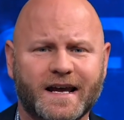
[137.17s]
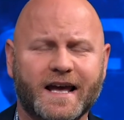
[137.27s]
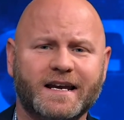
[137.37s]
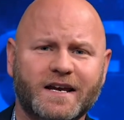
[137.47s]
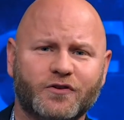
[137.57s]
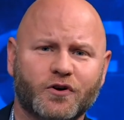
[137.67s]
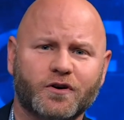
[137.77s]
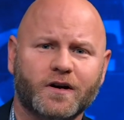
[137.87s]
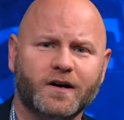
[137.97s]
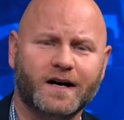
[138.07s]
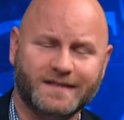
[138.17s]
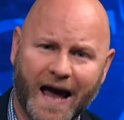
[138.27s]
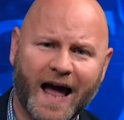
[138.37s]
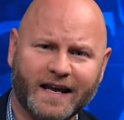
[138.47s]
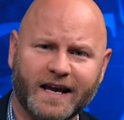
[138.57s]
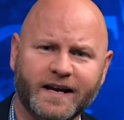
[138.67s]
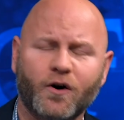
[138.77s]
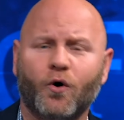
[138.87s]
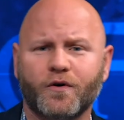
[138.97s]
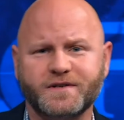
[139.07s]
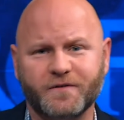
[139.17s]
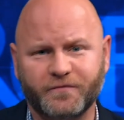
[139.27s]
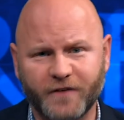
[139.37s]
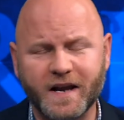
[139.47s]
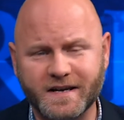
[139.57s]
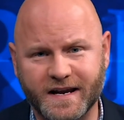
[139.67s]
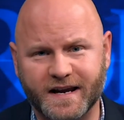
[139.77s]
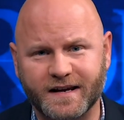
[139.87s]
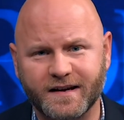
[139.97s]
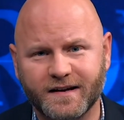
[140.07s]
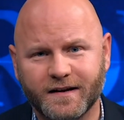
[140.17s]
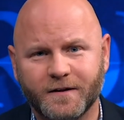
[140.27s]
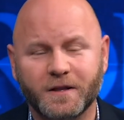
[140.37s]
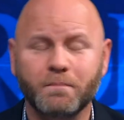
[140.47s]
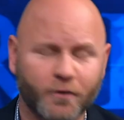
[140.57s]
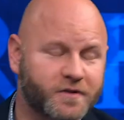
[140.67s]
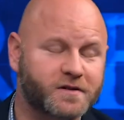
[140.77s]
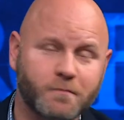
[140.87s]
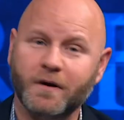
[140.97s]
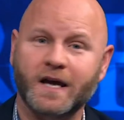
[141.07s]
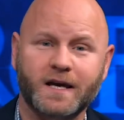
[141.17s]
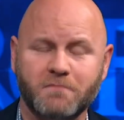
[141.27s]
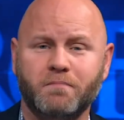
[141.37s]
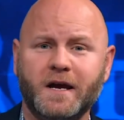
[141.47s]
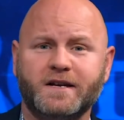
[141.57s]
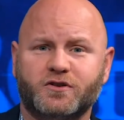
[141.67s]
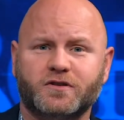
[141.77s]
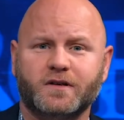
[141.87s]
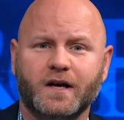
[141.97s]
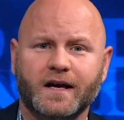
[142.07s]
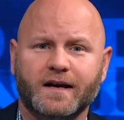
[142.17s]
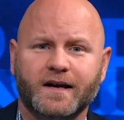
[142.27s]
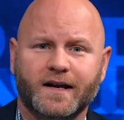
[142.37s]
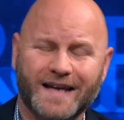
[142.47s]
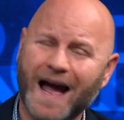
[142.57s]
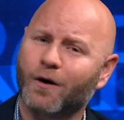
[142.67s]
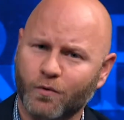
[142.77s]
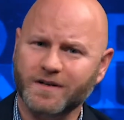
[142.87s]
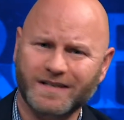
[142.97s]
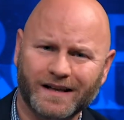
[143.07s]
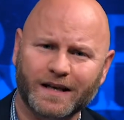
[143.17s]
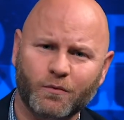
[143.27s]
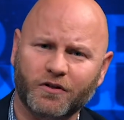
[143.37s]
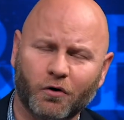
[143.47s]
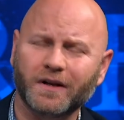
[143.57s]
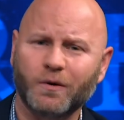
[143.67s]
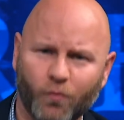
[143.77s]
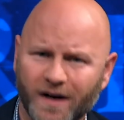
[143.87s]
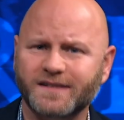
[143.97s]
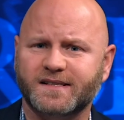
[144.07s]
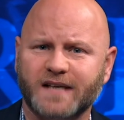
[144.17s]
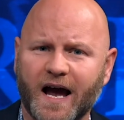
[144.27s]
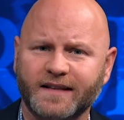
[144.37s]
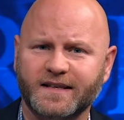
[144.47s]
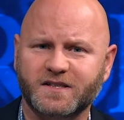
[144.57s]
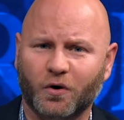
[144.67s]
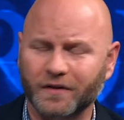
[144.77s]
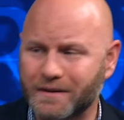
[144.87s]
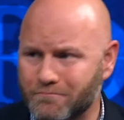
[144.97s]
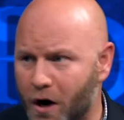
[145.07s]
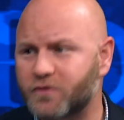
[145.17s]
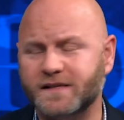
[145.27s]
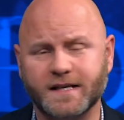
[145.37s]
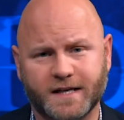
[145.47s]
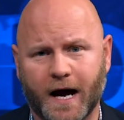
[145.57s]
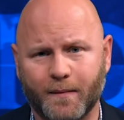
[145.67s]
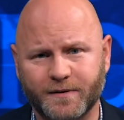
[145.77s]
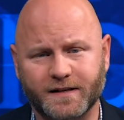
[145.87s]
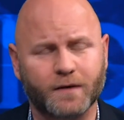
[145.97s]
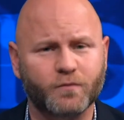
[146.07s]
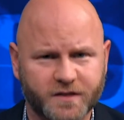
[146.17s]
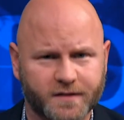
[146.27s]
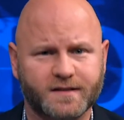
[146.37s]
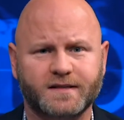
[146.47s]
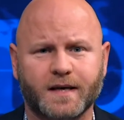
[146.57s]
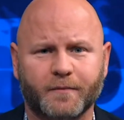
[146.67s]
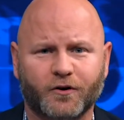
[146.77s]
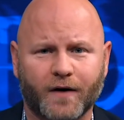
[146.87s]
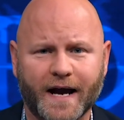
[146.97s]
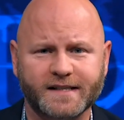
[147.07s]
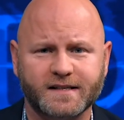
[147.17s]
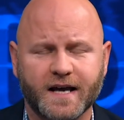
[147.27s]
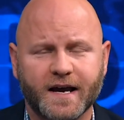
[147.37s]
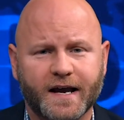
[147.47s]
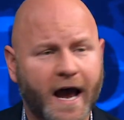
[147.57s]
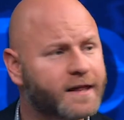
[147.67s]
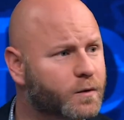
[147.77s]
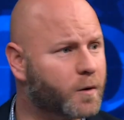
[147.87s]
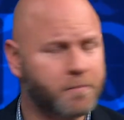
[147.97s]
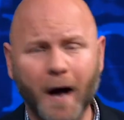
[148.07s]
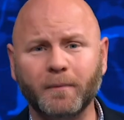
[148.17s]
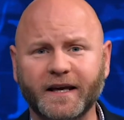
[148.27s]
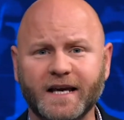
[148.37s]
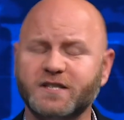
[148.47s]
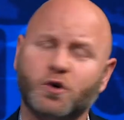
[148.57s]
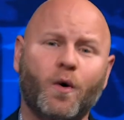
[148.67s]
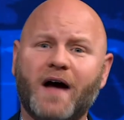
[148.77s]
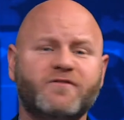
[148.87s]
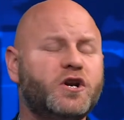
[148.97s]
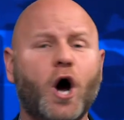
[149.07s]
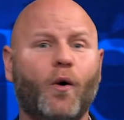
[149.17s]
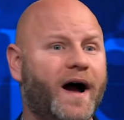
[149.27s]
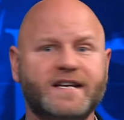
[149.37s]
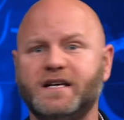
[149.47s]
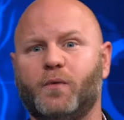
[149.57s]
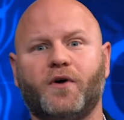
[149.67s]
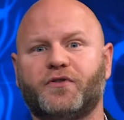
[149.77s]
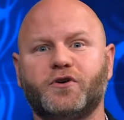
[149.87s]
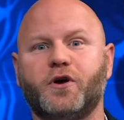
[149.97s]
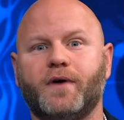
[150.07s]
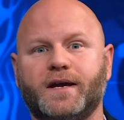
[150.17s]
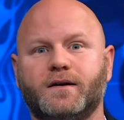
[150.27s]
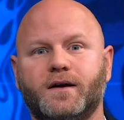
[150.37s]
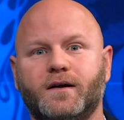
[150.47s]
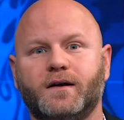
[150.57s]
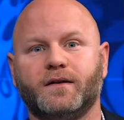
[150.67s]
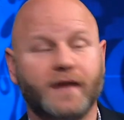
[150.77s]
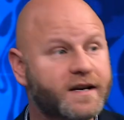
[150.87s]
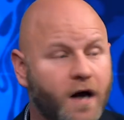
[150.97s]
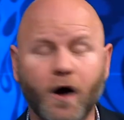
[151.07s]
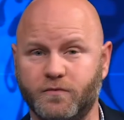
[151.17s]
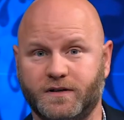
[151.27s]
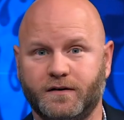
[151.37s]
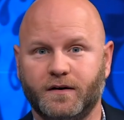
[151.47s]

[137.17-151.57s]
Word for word: in either attacking or defending the person being impeached. Now we're dealing with only one side that's only mostly competent, which is the Democrats, and the Republicans who have no idea what they're doing. They don't.